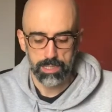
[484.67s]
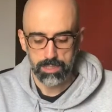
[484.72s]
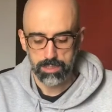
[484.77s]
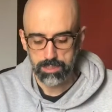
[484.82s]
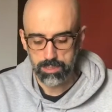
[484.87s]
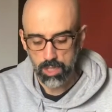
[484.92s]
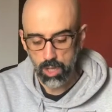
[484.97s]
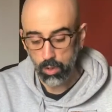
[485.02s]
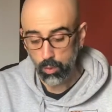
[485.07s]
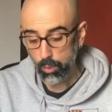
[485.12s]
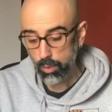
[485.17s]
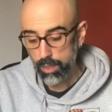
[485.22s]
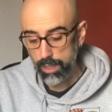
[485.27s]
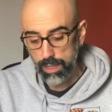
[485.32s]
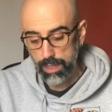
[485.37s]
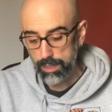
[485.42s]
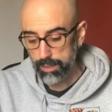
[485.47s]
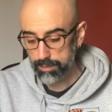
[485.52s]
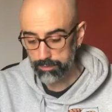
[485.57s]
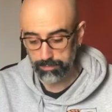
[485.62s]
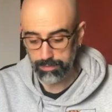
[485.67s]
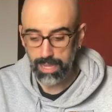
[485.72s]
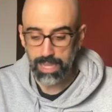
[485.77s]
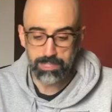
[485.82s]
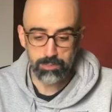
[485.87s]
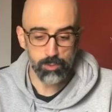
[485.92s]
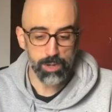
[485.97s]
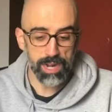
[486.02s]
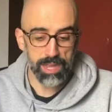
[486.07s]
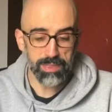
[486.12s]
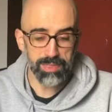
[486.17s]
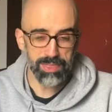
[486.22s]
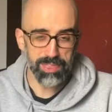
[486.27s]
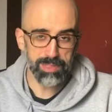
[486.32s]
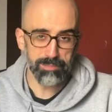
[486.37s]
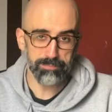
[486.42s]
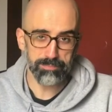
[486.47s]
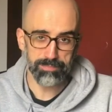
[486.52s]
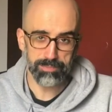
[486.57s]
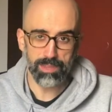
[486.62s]
So that's what I
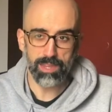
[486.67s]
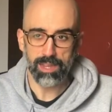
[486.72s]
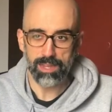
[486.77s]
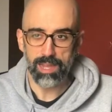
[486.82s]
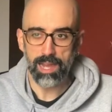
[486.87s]
think.